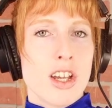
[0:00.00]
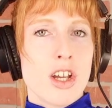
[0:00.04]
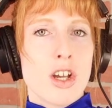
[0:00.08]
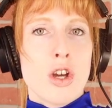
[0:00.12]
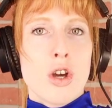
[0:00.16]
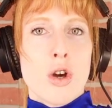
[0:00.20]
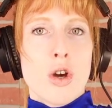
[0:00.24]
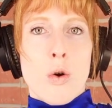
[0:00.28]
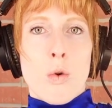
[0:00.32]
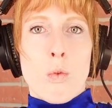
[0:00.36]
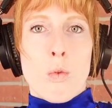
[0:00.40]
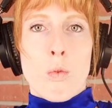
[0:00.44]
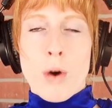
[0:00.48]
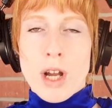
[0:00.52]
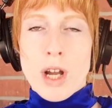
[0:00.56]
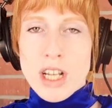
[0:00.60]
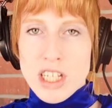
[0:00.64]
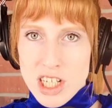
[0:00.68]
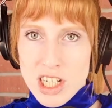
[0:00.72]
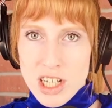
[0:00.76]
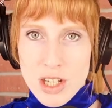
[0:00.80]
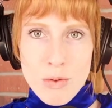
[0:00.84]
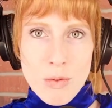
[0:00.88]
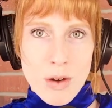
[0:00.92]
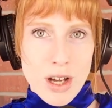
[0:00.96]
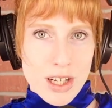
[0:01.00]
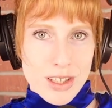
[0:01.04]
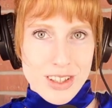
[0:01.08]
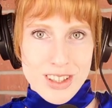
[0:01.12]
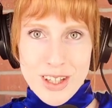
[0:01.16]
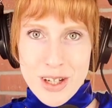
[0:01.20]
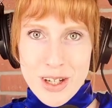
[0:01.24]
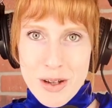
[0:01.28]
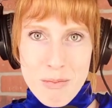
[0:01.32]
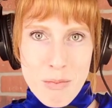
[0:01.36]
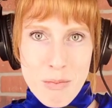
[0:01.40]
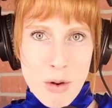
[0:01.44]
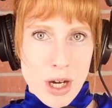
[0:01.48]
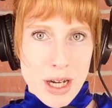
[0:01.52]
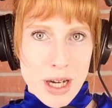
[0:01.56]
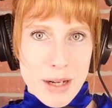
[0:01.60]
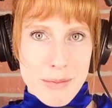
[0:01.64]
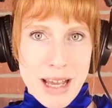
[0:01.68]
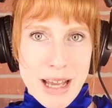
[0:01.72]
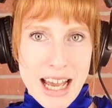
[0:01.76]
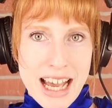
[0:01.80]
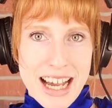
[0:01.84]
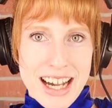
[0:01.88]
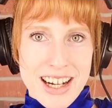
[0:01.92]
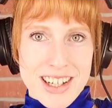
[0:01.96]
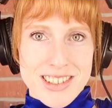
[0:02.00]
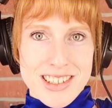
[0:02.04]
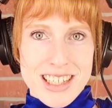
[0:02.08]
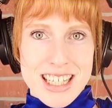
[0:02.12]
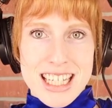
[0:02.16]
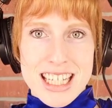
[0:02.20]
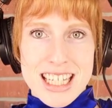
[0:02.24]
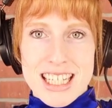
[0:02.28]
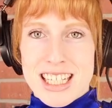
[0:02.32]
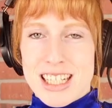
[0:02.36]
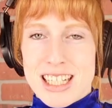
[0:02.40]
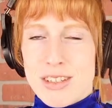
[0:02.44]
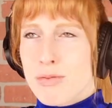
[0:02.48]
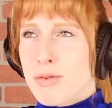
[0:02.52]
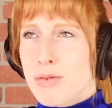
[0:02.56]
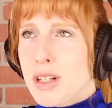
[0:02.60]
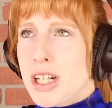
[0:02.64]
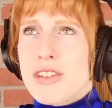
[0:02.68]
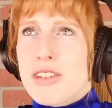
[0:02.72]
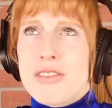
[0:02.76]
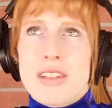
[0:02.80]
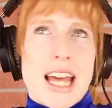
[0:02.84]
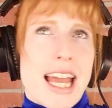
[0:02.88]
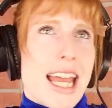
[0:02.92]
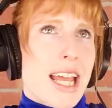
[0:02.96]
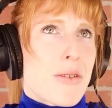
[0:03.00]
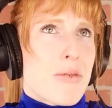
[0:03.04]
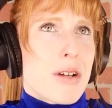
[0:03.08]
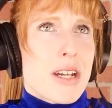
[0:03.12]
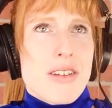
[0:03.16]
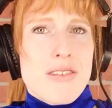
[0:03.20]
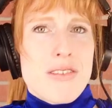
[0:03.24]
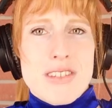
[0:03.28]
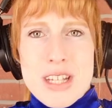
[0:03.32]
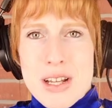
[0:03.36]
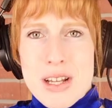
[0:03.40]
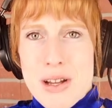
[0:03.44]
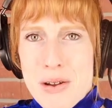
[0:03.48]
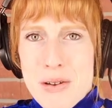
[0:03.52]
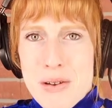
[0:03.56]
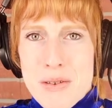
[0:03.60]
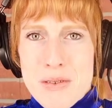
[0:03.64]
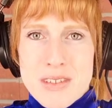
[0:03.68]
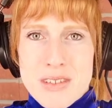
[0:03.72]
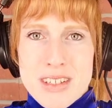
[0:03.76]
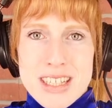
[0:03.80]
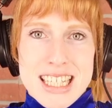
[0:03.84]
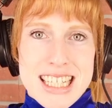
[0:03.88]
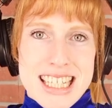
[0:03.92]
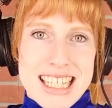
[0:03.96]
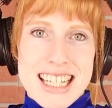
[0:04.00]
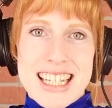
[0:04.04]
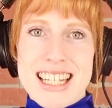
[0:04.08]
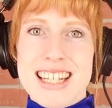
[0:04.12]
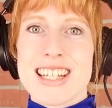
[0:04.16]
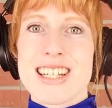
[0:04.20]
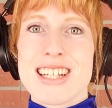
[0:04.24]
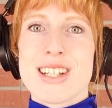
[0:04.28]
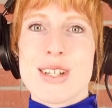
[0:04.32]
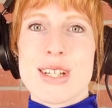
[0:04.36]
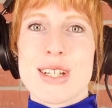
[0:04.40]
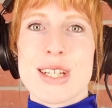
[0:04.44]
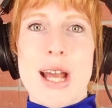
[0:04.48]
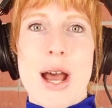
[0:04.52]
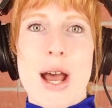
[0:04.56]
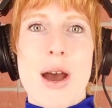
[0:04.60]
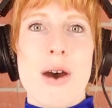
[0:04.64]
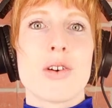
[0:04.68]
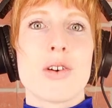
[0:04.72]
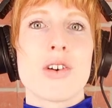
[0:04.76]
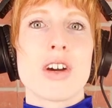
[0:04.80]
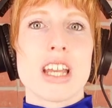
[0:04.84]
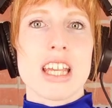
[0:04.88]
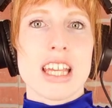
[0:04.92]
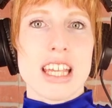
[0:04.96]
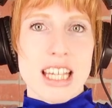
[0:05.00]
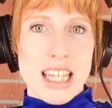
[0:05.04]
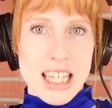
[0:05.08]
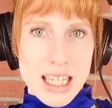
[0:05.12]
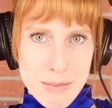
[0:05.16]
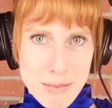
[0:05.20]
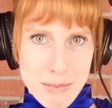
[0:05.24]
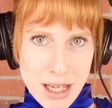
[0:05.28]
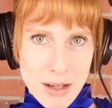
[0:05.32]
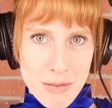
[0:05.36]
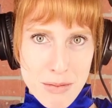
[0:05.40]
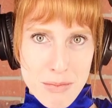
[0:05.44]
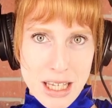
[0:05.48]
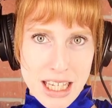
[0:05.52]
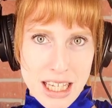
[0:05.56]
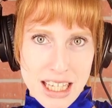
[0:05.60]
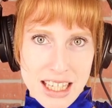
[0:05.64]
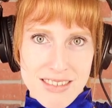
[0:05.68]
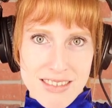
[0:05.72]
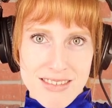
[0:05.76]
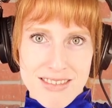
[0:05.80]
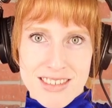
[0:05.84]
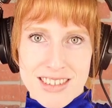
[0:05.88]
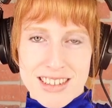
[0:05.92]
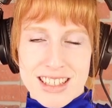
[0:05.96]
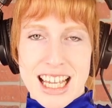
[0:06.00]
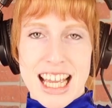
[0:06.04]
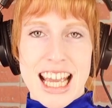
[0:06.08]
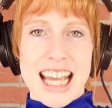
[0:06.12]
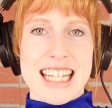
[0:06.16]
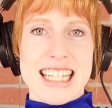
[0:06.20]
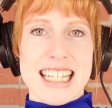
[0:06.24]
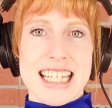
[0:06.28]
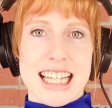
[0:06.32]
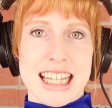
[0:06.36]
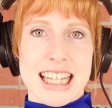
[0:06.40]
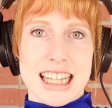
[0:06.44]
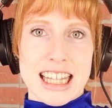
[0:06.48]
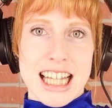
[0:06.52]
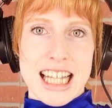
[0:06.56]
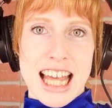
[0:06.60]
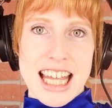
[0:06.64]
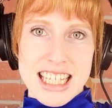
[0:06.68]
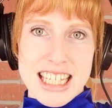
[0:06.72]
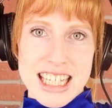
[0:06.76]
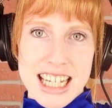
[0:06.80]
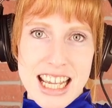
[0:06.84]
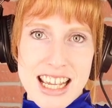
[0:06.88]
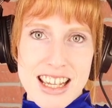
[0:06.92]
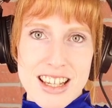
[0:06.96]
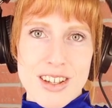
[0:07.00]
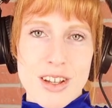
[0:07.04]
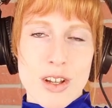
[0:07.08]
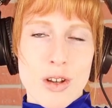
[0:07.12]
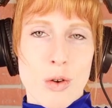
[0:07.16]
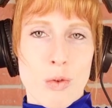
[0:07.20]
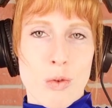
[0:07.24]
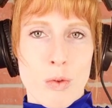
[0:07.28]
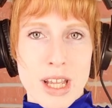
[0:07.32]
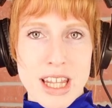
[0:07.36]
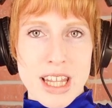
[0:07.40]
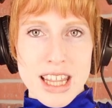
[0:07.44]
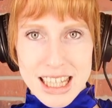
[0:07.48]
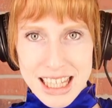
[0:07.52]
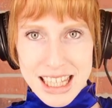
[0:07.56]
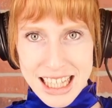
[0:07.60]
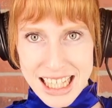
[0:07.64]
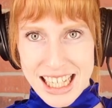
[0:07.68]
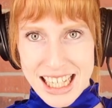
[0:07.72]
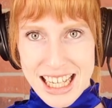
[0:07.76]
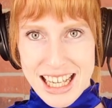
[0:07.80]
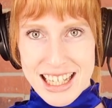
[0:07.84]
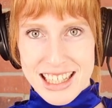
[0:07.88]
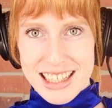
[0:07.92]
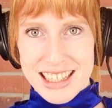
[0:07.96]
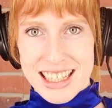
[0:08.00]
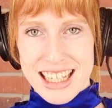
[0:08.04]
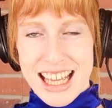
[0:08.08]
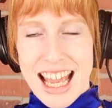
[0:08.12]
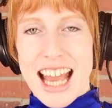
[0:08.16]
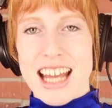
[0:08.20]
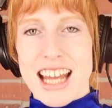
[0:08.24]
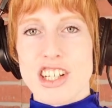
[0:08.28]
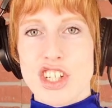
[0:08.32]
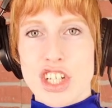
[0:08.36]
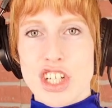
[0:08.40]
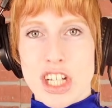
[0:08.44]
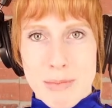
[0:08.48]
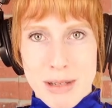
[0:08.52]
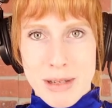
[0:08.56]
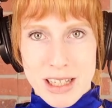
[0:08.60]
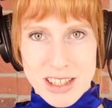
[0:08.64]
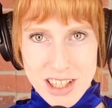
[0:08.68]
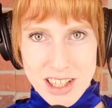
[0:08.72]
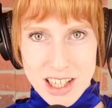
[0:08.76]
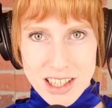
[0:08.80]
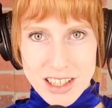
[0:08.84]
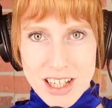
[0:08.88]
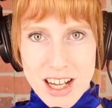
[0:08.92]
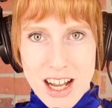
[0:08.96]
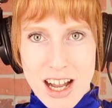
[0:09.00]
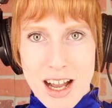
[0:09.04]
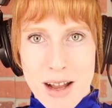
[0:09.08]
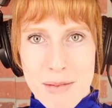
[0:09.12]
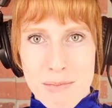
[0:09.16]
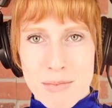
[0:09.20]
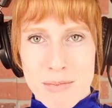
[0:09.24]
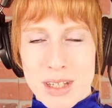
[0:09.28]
What do you want to learn more about? What do you like? What do you don't? So email me. It's lendingwithleah@gmail.com.